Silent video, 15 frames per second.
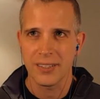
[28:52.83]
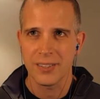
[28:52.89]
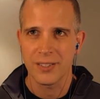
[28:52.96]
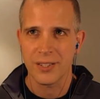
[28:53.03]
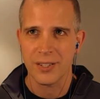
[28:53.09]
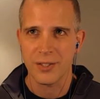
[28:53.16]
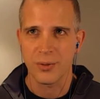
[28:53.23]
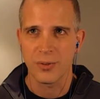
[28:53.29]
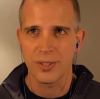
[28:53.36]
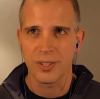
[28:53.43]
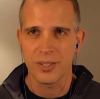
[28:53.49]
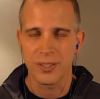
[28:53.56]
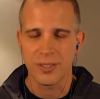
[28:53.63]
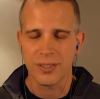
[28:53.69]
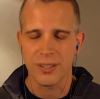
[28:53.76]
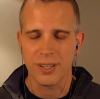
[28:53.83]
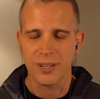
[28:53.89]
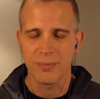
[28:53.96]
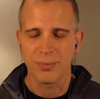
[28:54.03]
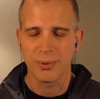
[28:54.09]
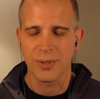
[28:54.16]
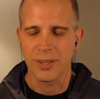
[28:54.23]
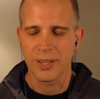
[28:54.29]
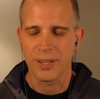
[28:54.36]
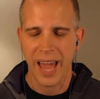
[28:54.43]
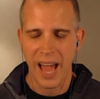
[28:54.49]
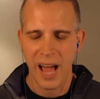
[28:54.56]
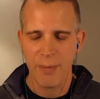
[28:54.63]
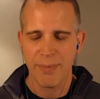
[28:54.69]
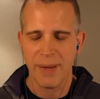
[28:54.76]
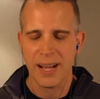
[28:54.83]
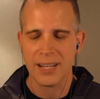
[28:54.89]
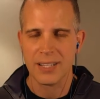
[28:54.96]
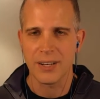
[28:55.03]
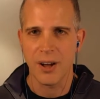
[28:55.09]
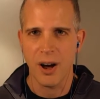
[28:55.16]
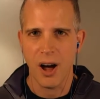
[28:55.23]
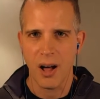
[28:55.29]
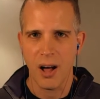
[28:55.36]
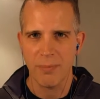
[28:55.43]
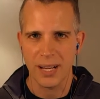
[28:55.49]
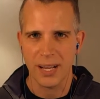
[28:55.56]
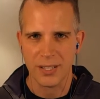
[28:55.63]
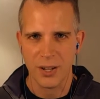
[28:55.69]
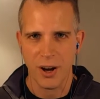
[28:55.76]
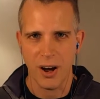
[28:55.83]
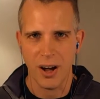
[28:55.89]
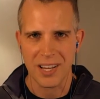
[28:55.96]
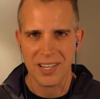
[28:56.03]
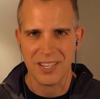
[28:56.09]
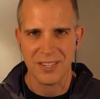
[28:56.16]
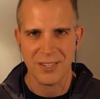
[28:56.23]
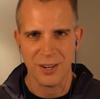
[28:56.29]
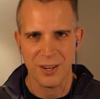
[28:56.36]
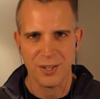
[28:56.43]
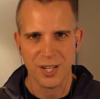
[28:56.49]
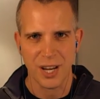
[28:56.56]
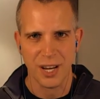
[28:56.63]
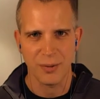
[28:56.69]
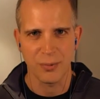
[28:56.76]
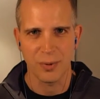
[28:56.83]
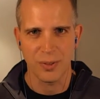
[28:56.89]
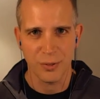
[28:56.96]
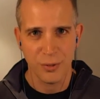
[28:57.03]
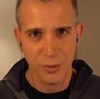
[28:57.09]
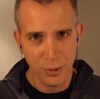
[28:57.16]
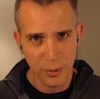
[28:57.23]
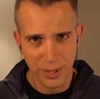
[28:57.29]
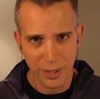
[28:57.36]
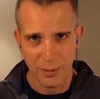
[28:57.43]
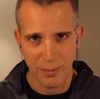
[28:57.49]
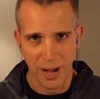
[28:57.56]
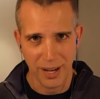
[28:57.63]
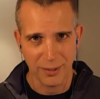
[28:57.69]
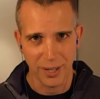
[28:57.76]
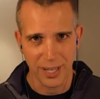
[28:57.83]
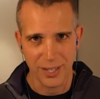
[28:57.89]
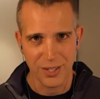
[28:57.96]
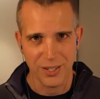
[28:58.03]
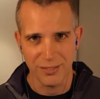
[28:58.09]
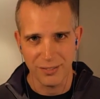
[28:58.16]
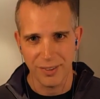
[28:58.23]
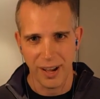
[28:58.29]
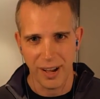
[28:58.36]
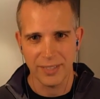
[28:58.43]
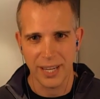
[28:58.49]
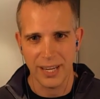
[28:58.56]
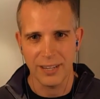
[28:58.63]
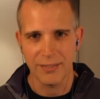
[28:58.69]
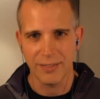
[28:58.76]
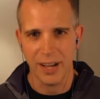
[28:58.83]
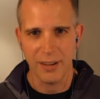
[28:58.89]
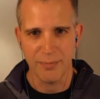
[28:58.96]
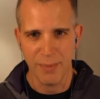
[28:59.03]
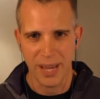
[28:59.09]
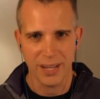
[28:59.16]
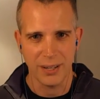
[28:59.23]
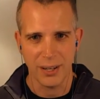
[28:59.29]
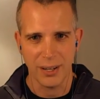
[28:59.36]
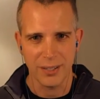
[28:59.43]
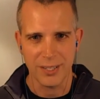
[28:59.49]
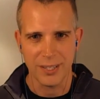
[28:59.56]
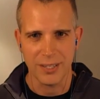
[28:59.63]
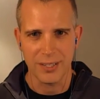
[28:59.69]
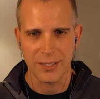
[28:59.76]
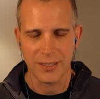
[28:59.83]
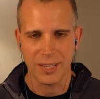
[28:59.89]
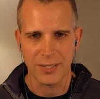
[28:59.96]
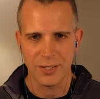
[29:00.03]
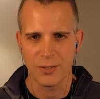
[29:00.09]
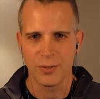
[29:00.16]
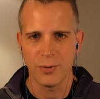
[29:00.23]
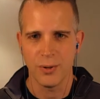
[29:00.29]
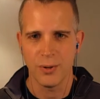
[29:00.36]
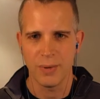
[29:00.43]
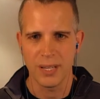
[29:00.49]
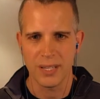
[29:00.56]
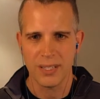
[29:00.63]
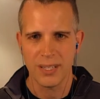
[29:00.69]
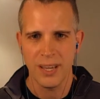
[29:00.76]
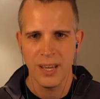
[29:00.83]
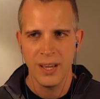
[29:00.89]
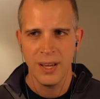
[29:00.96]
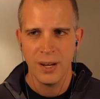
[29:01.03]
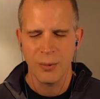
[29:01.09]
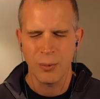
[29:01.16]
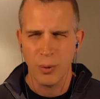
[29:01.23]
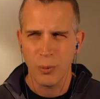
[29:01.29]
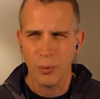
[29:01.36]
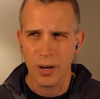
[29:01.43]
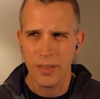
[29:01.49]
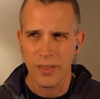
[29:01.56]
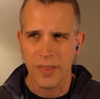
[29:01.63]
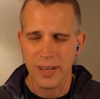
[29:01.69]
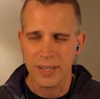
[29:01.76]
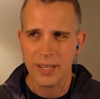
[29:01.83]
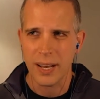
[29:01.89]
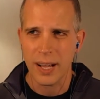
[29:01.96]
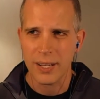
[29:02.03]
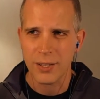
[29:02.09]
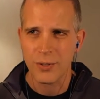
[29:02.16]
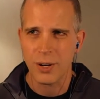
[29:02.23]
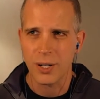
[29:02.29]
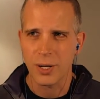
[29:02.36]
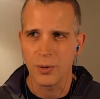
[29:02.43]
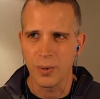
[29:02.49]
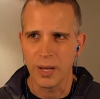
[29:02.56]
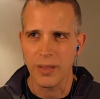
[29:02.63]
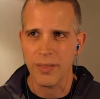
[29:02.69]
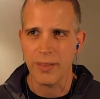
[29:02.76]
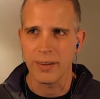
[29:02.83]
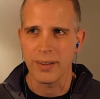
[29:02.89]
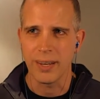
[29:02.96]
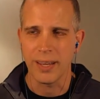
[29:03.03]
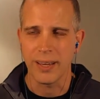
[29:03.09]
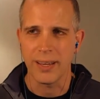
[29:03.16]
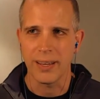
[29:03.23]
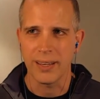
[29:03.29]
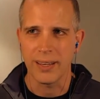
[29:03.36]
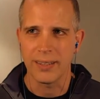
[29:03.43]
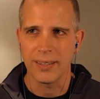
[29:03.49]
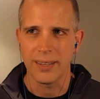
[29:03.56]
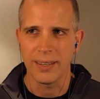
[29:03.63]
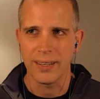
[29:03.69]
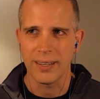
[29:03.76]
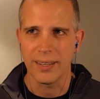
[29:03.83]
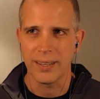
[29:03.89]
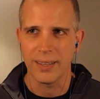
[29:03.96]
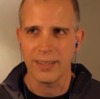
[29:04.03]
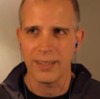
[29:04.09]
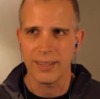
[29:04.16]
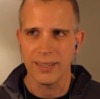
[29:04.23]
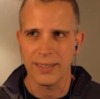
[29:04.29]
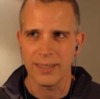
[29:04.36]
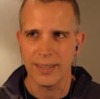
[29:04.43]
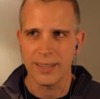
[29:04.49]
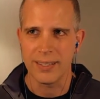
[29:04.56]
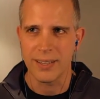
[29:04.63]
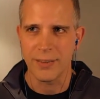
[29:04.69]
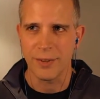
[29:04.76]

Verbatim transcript: just the, the, the, the, capex and opex cost associated with doing the migration of 5 to 85 megahertz is, is enormous. One of the things that I struggle with and, and is if